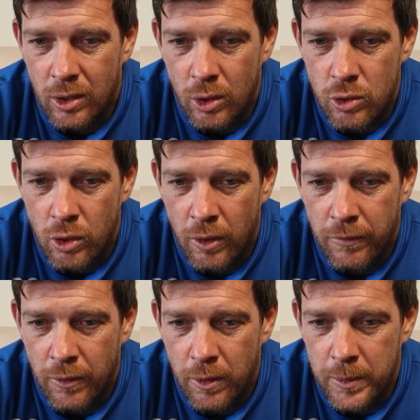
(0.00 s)
control
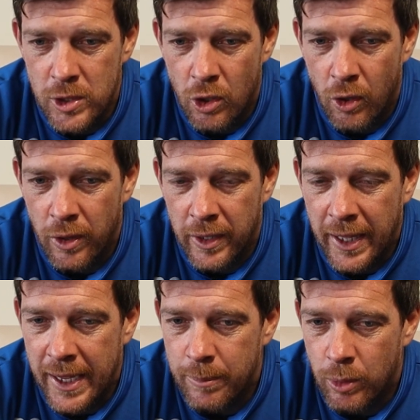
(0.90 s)
for the majority of the
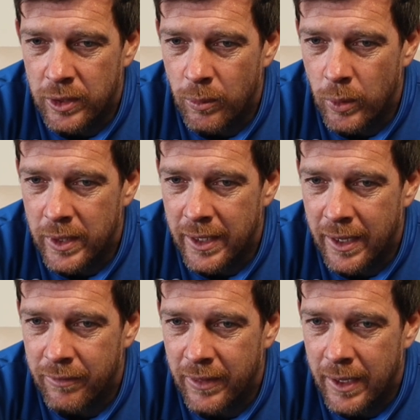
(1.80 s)
game, but we didn't
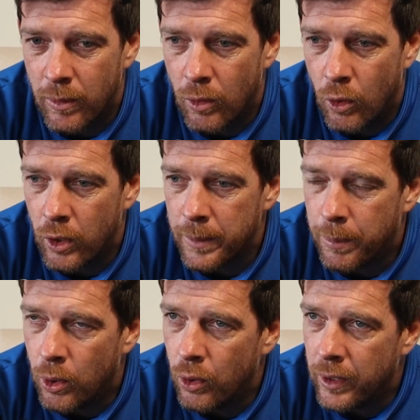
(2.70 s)
have that
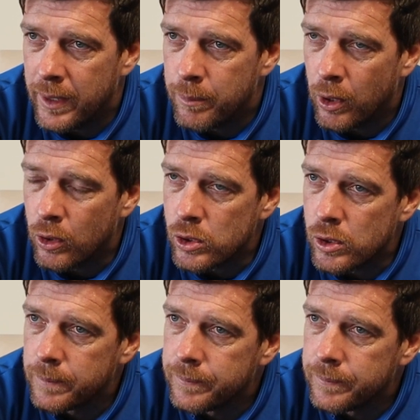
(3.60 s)
all-important end product.